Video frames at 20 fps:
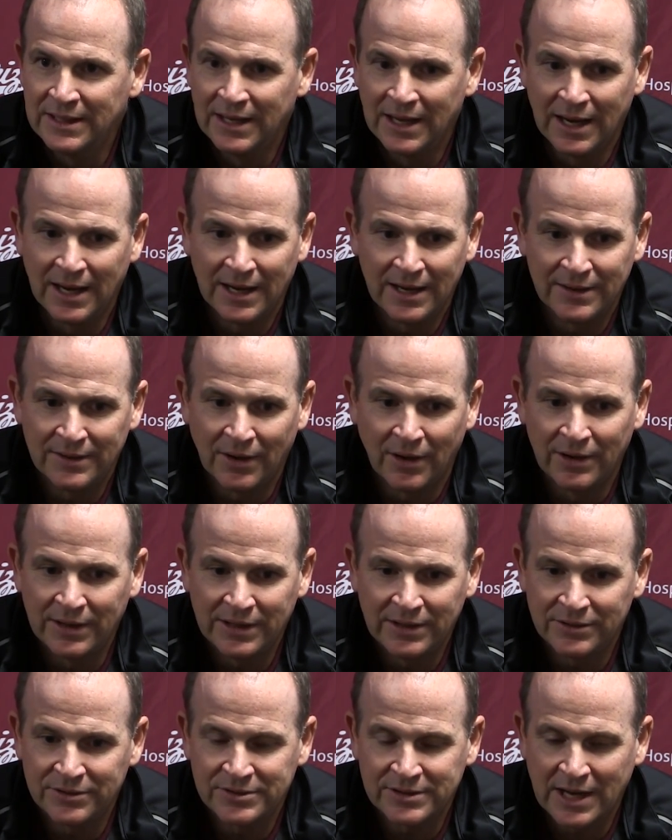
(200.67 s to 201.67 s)
on
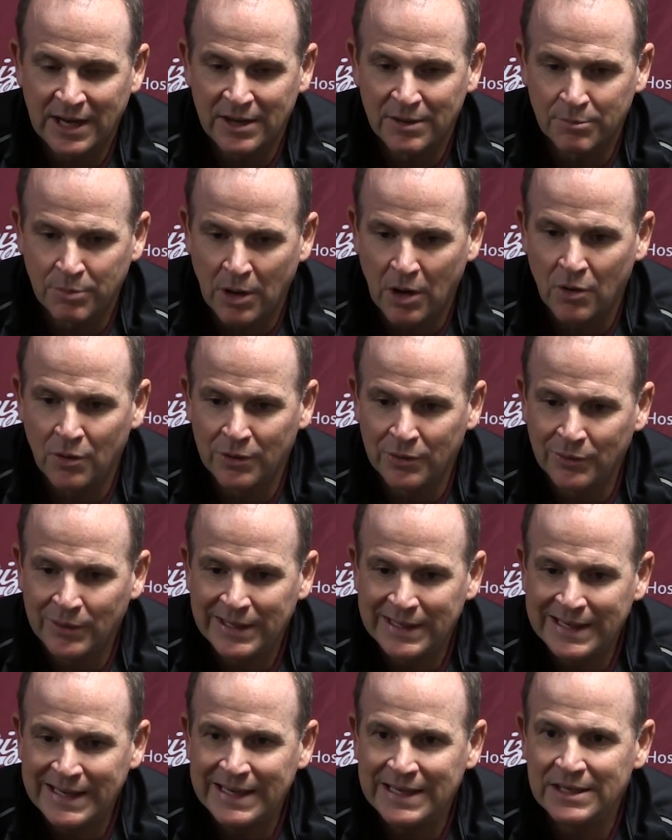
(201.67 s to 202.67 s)
either side of the ball when we
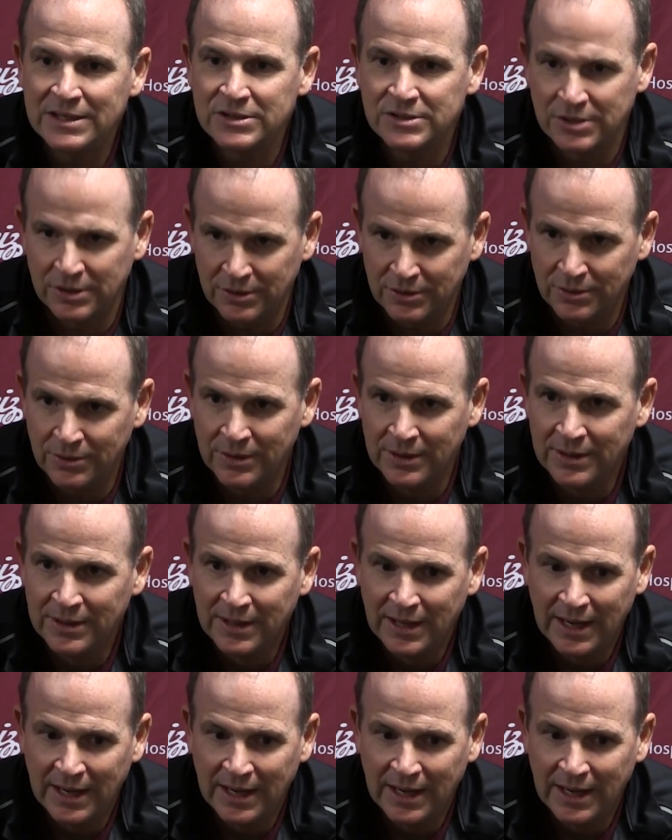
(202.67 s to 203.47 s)
needed to,